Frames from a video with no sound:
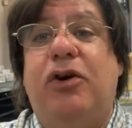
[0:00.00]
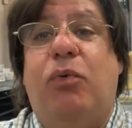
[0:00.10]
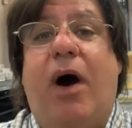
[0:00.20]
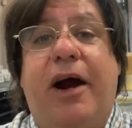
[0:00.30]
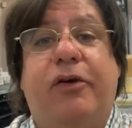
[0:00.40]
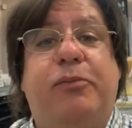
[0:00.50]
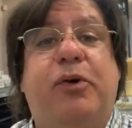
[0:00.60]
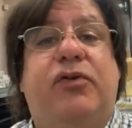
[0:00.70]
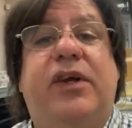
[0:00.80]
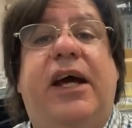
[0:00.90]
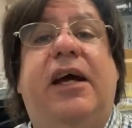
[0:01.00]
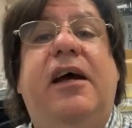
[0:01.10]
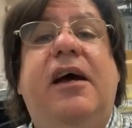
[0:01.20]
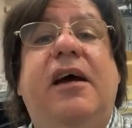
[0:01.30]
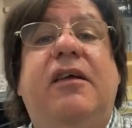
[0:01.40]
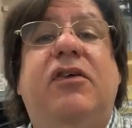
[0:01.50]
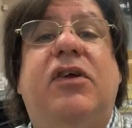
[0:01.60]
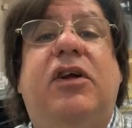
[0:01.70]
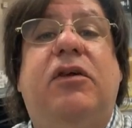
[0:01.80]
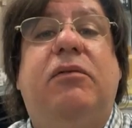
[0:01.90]
ear wires per se.
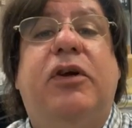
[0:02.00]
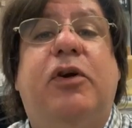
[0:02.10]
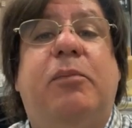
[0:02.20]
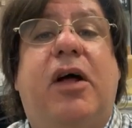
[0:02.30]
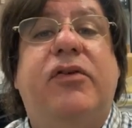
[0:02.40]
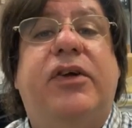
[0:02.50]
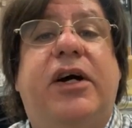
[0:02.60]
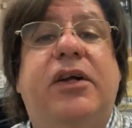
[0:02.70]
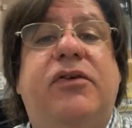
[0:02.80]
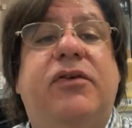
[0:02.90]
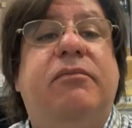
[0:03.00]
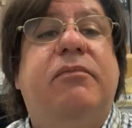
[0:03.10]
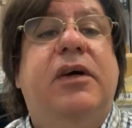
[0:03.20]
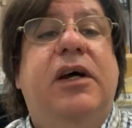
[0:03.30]
These little, you know, ball studs.